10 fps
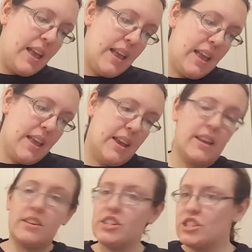
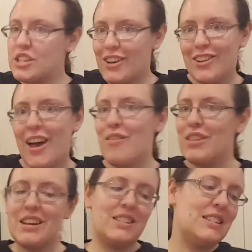And just till
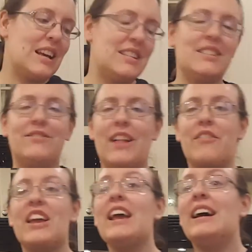everything's nice and
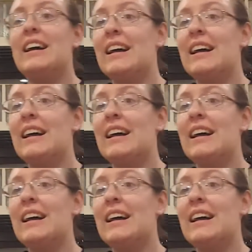fluffy.